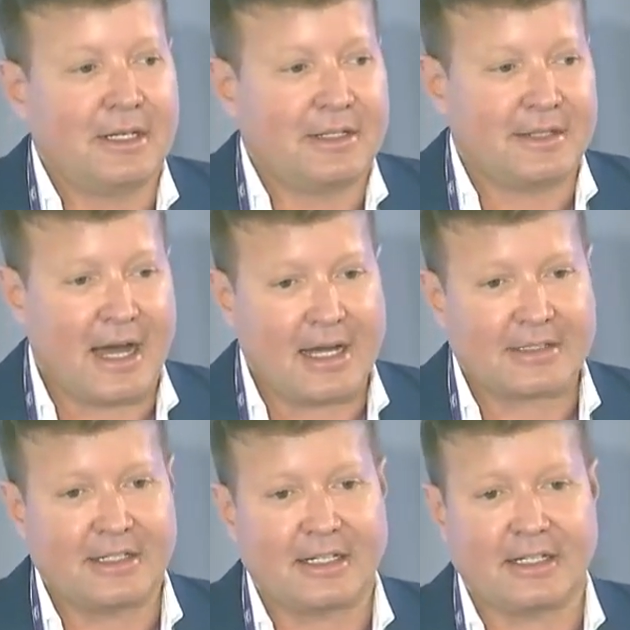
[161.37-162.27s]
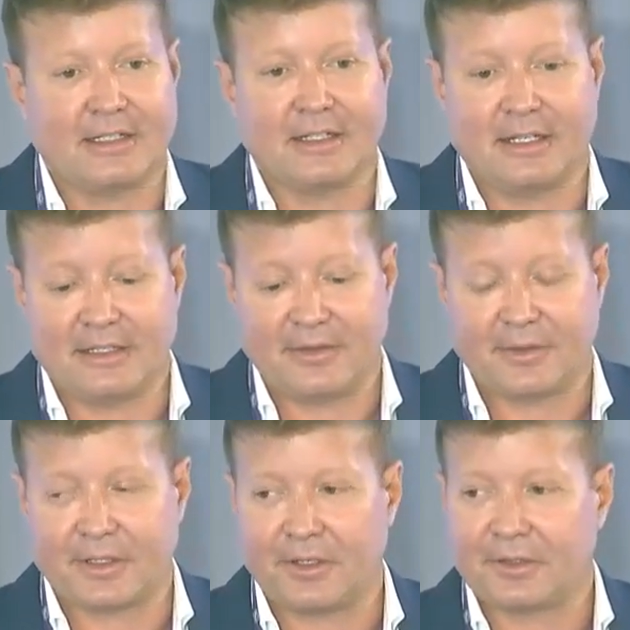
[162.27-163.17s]
toxic and
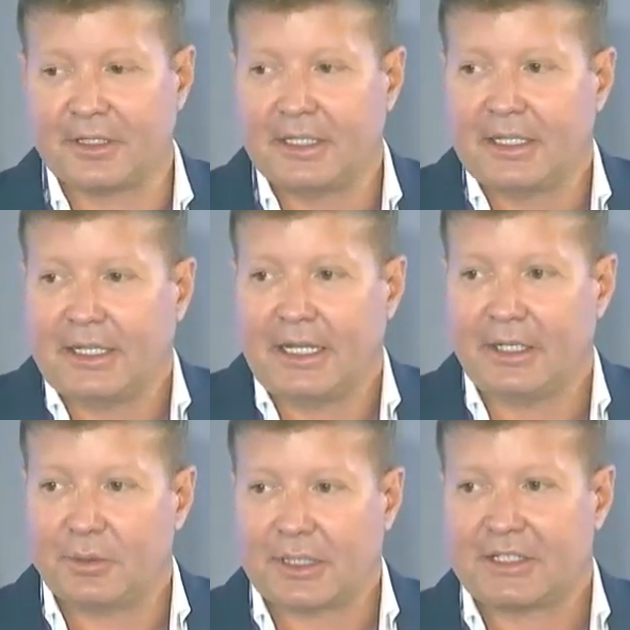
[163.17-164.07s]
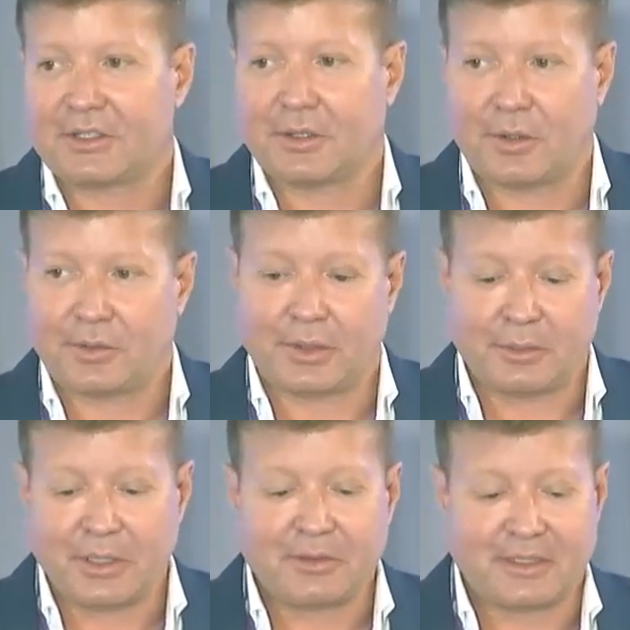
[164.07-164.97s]
difficult, and you want to get your own
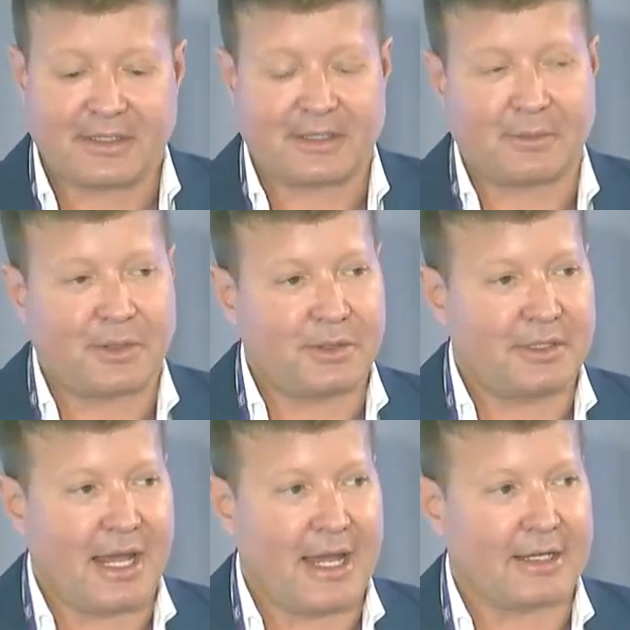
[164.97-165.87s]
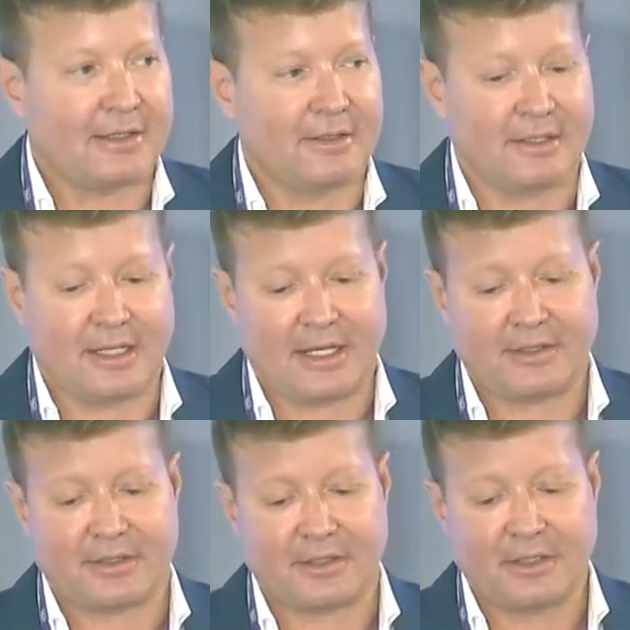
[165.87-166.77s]
immune system to attack the
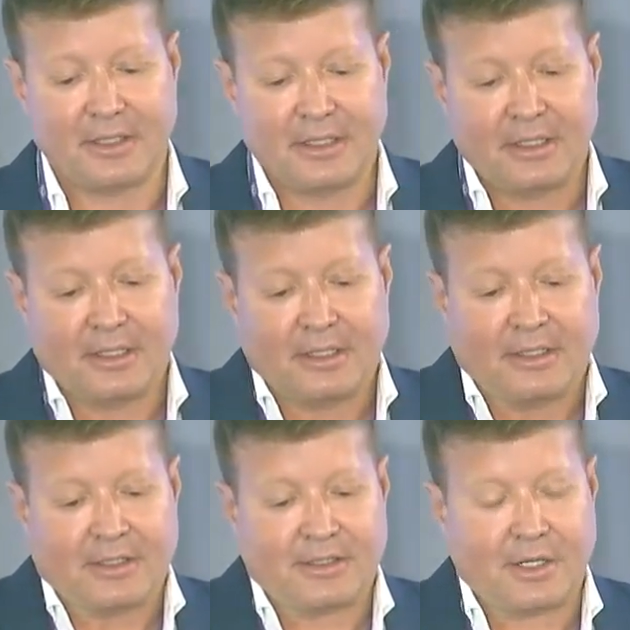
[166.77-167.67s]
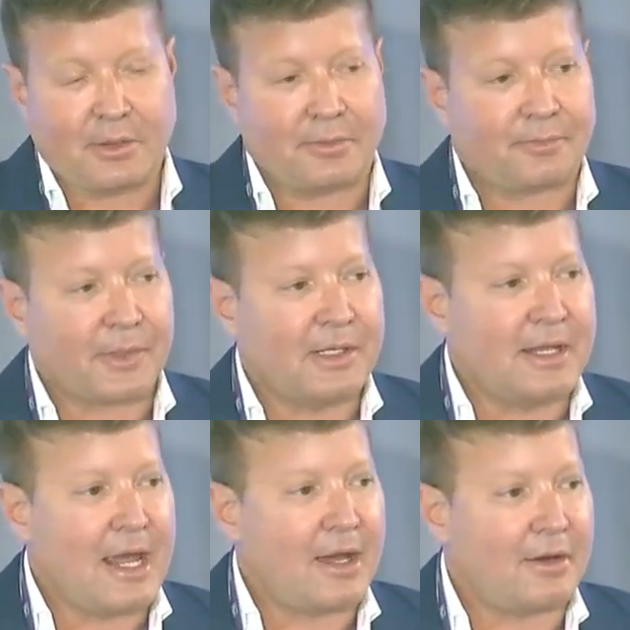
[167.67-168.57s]
cancer. So
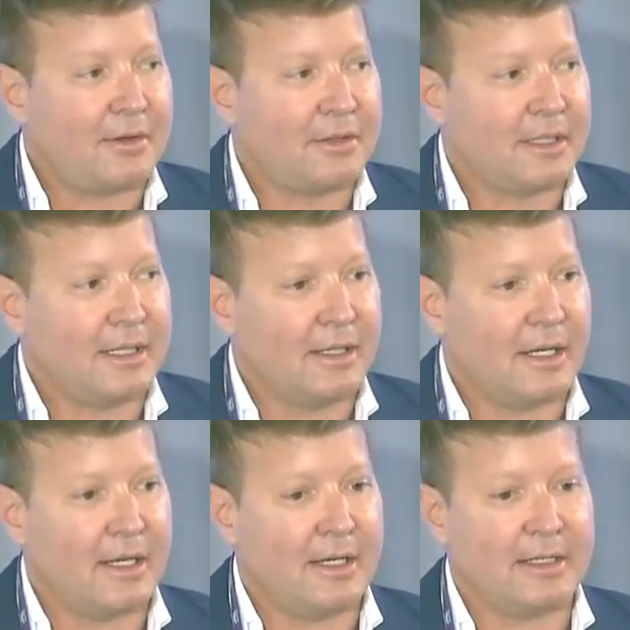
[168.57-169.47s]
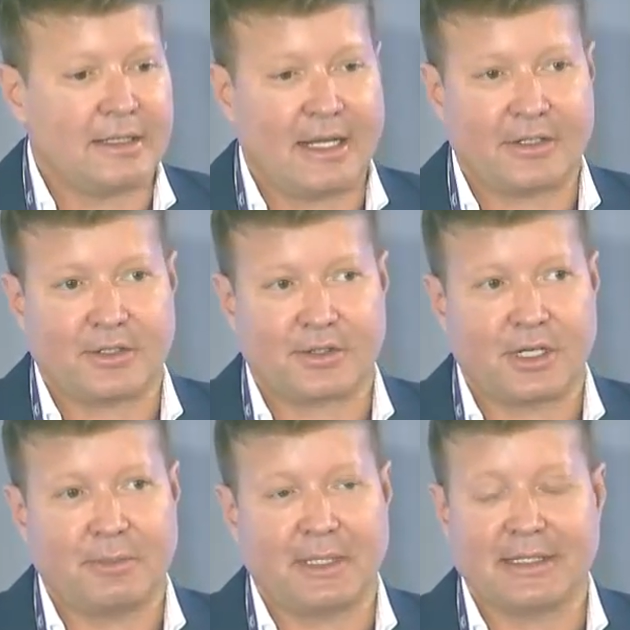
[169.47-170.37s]
now in cancer
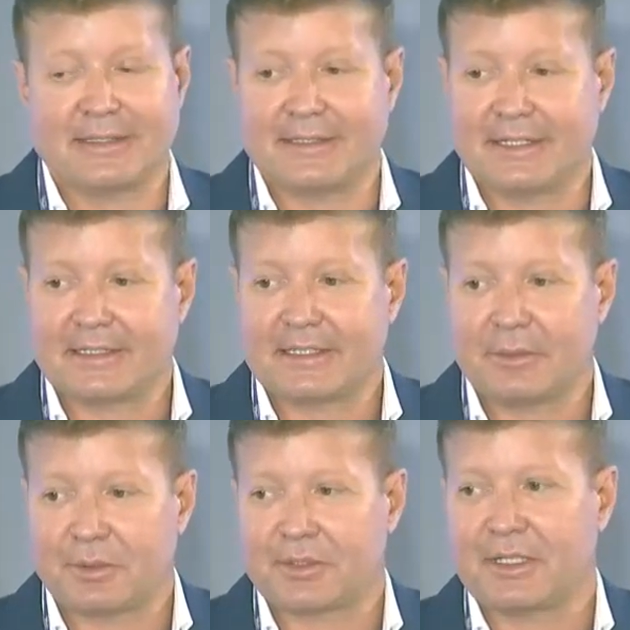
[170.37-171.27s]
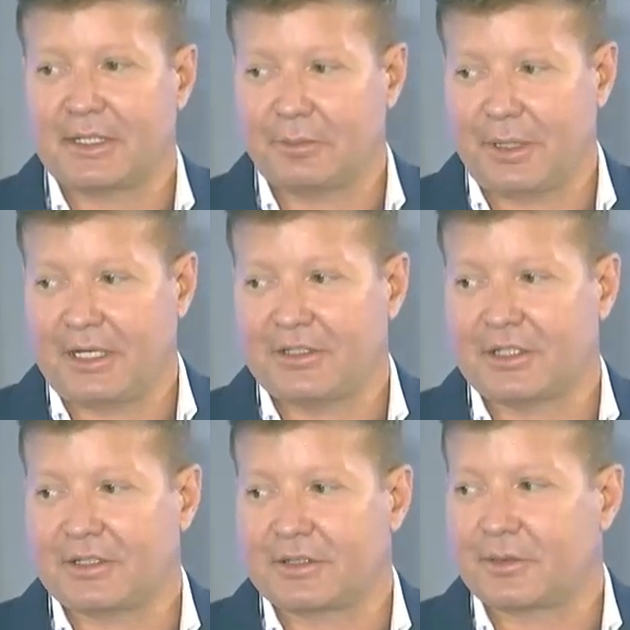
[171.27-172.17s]
treatment, 60% of
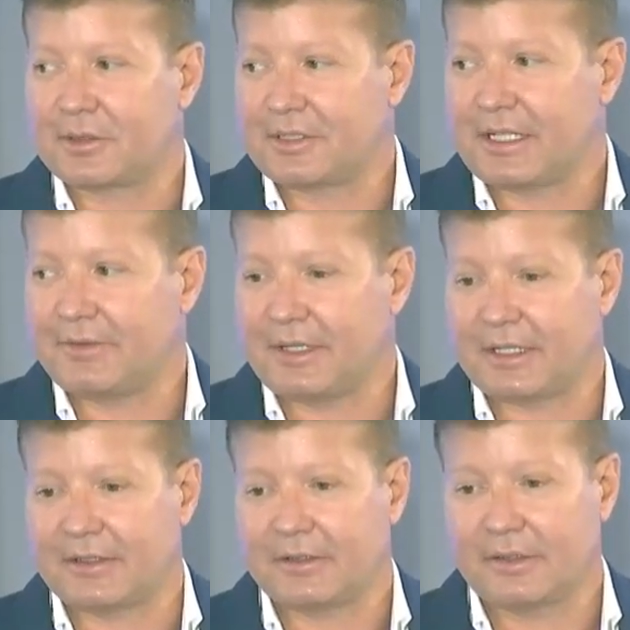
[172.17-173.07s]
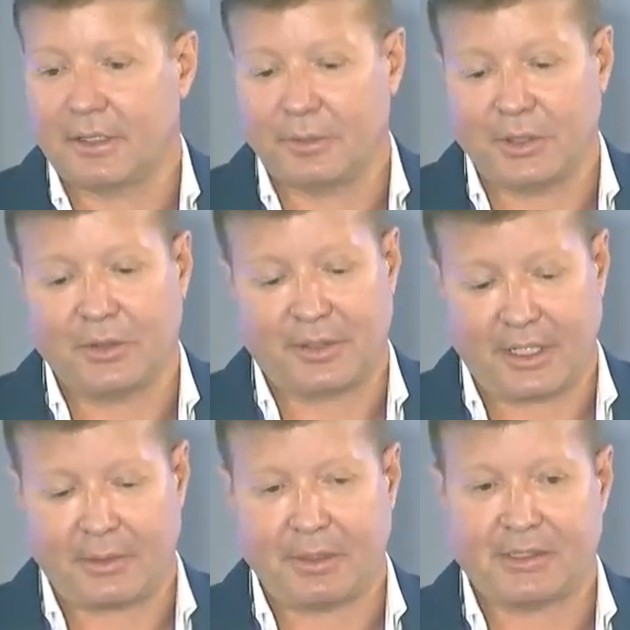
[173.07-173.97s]
patients are receiving
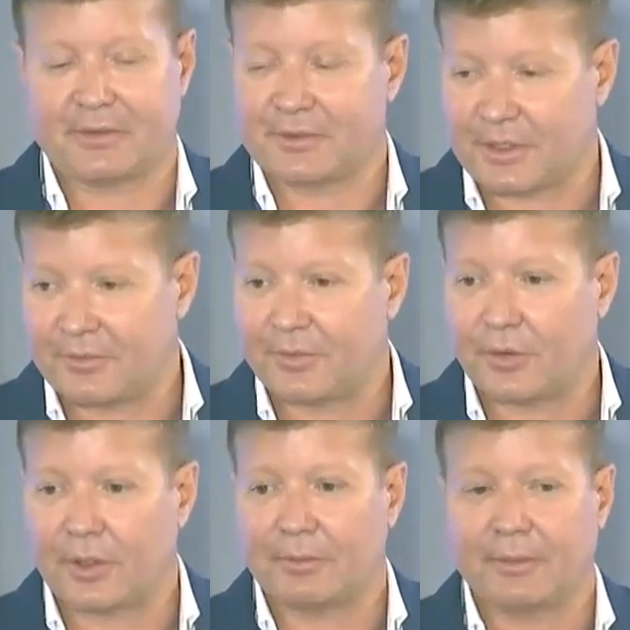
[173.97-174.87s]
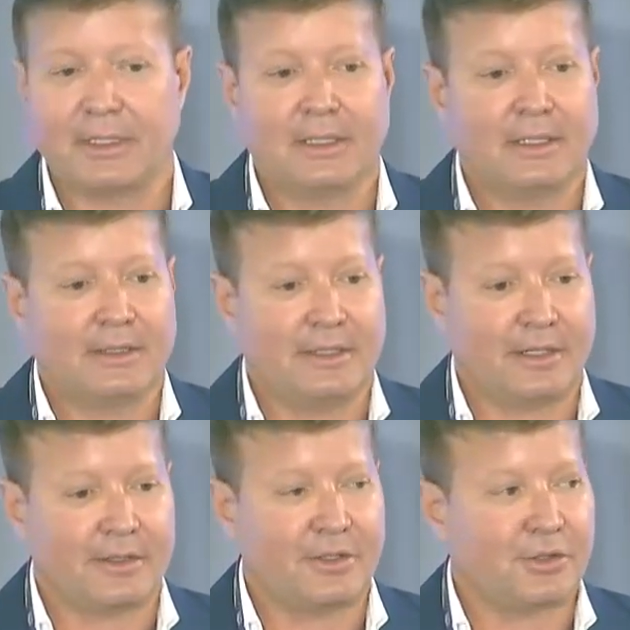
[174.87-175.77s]
immunotherapies of some form
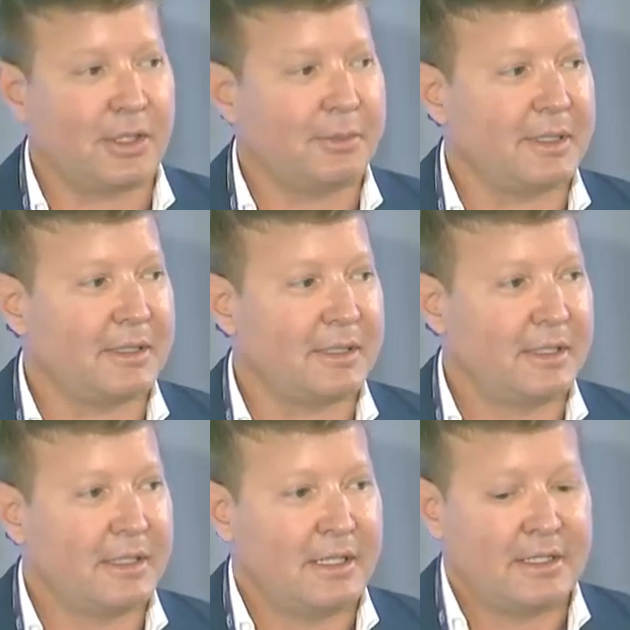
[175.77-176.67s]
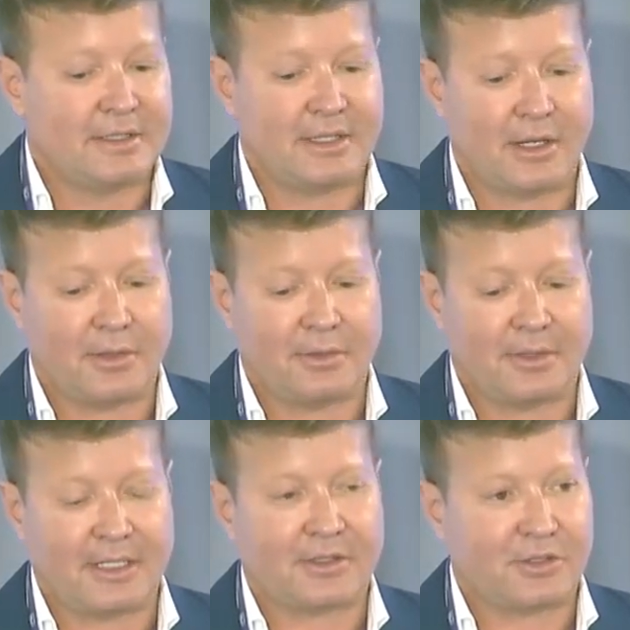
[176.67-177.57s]
during their treatment. So
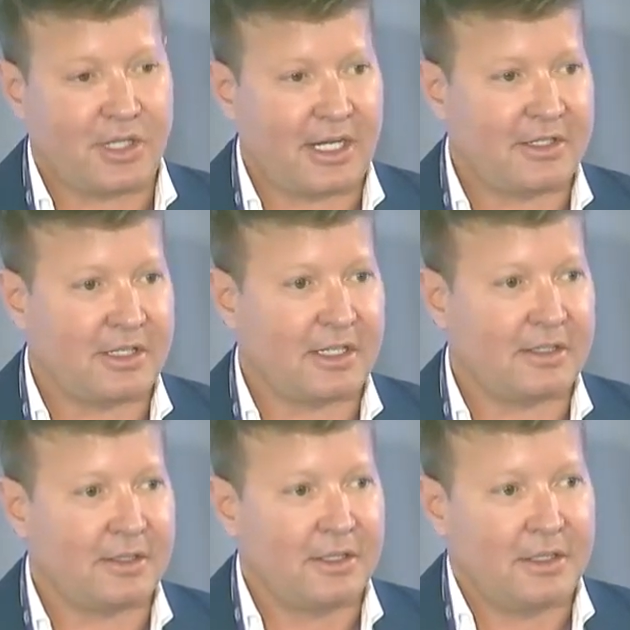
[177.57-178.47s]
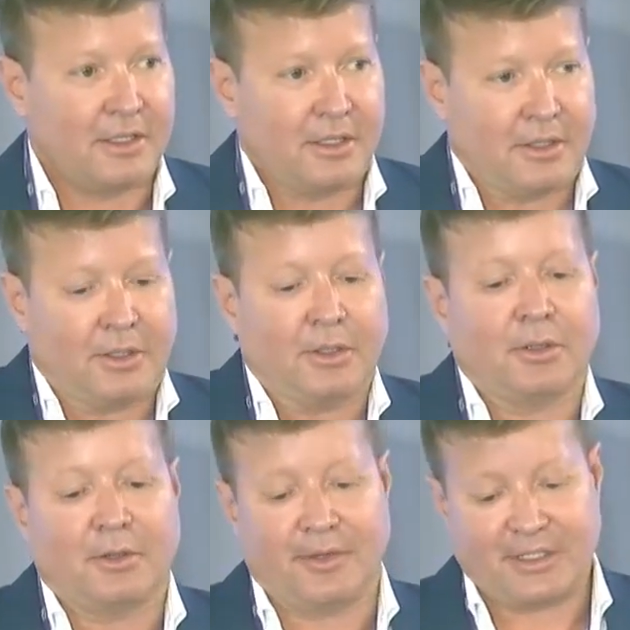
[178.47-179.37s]
things are changing.
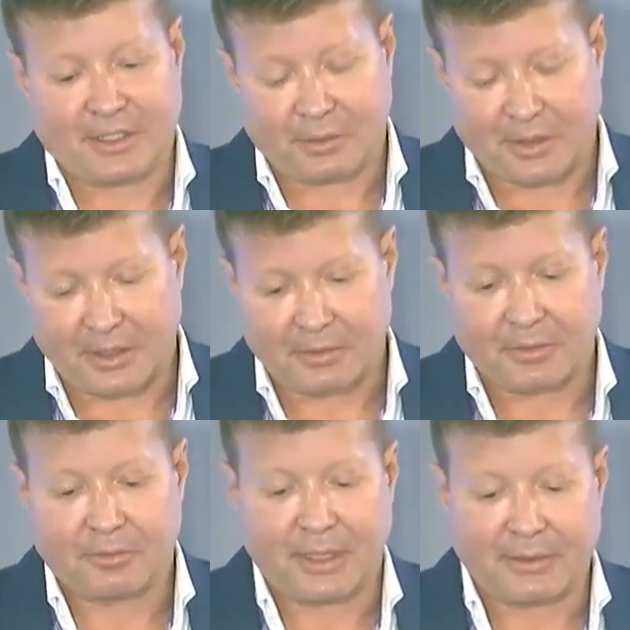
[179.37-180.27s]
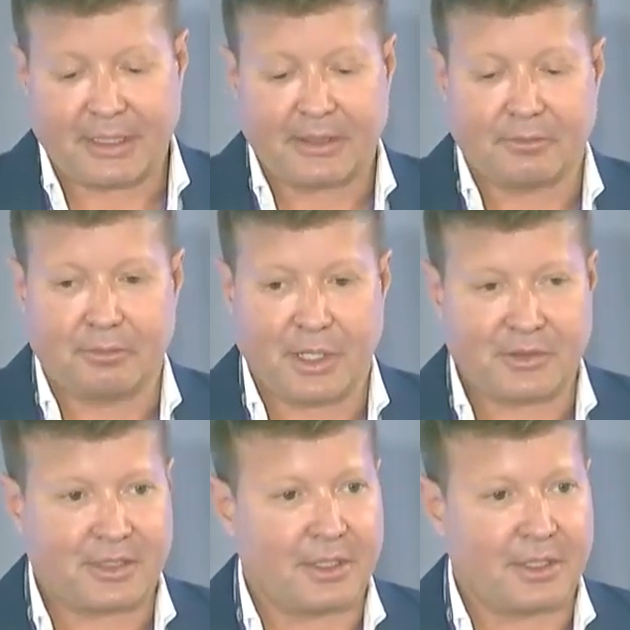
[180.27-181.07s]
Eventually, we're going to be able to get mostly